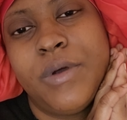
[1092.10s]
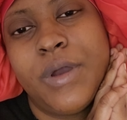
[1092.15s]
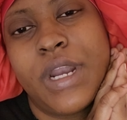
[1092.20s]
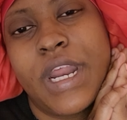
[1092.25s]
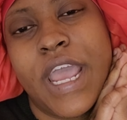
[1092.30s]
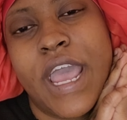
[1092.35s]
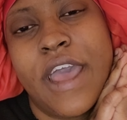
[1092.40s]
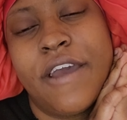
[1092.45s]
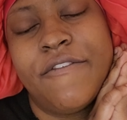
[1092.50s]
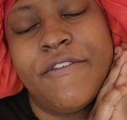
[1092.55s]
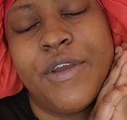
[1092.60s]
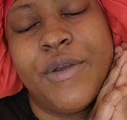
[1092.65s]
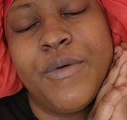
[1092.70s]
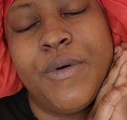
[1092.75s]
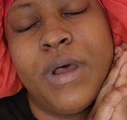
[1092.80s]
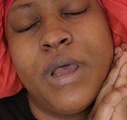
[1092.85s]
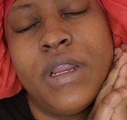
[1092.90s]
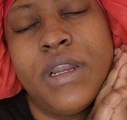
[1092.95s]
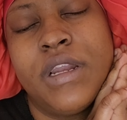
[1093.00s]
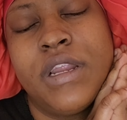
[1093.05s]
Good morning,
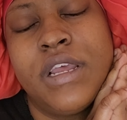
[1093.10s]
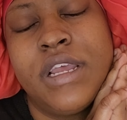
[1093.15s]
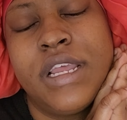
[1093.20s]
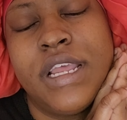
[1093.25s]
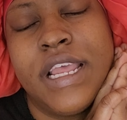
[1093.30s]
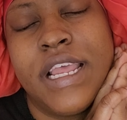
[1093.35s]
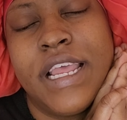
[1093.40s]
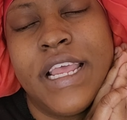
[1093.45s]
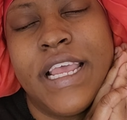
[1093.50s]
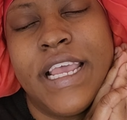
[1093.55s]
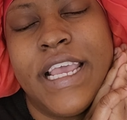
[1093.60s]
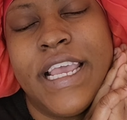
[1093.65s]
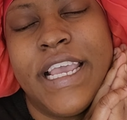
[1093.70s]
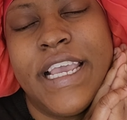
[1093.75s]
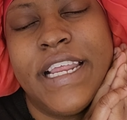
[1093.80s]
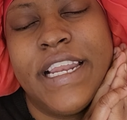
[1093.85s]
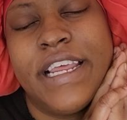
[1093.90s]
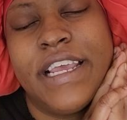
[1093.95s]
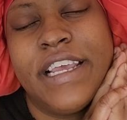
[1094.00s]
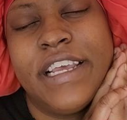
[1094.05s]
everyone.
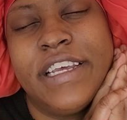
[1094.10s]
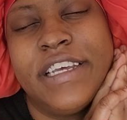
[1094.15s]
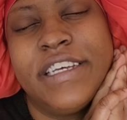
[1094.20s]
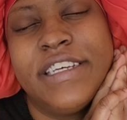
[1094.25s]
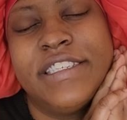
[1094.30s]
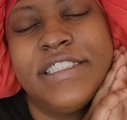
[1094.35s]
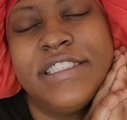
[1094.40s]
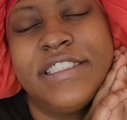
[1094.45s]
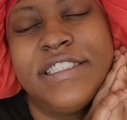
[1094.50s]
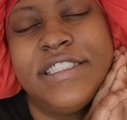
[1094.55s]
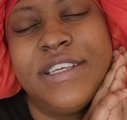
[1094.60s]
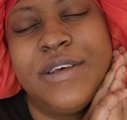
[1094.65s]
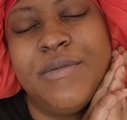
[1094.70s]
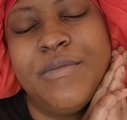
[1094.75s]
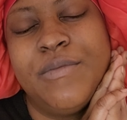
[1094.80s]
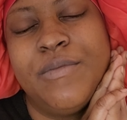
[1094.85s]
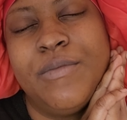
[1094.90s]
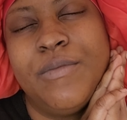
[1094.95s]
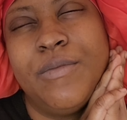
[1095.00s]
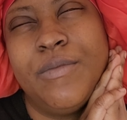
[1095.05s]
It
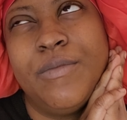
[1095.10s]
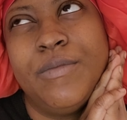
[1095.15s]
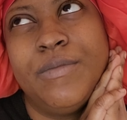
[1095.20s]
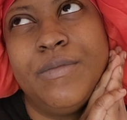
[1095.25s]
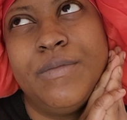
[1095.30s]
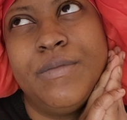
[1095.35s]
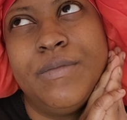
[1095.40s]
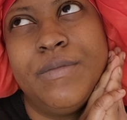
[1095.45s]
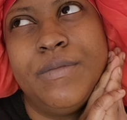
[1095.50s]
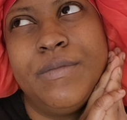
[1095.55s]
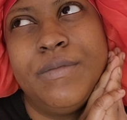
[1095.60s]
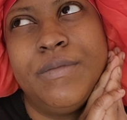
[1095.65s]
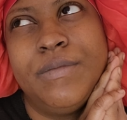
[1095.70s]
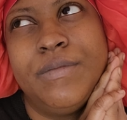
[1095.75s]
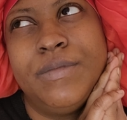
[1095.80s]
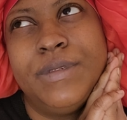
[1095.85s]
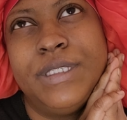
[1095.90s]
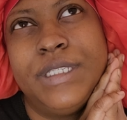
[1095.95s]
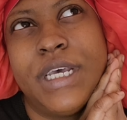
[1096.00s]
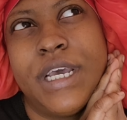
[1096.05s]
is
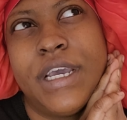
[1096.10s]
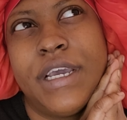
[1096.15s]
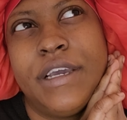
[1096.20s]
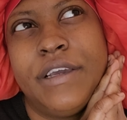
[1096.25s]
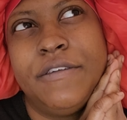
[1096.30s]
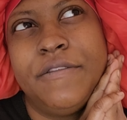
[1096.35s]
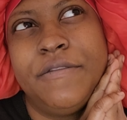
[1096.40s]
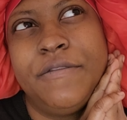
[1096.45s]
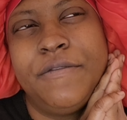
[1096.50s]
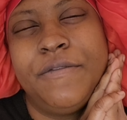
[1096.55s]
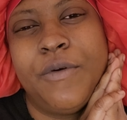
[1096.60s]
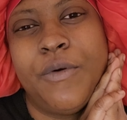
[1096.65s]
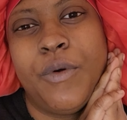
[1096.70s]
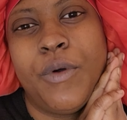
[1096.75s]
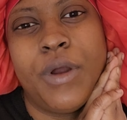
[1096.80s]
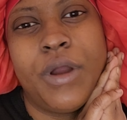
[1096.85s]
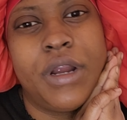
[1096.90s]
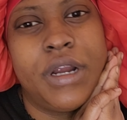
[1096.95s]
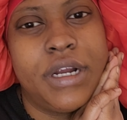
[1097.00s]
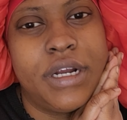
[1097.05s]
day
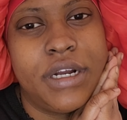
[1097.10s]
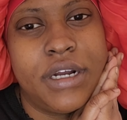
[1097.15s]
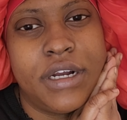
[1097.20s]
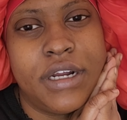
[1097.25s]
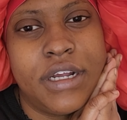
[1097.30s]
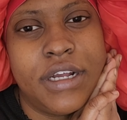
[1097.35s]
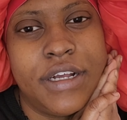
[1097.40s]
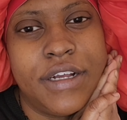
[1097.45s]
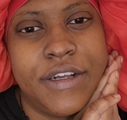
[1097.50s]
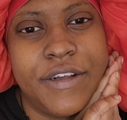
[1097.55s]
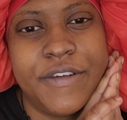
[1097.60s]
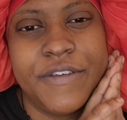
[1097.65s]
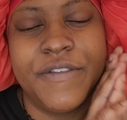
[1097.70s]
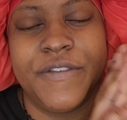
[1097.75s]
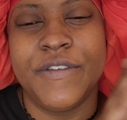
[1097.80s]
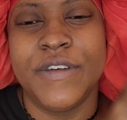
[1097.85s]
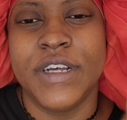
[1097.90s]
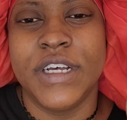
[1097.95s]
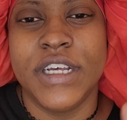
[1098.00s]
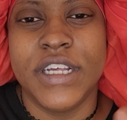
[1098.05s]
4
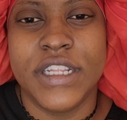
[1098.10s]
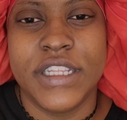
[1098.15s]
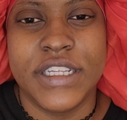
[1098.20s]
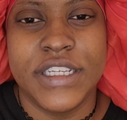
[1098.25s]
of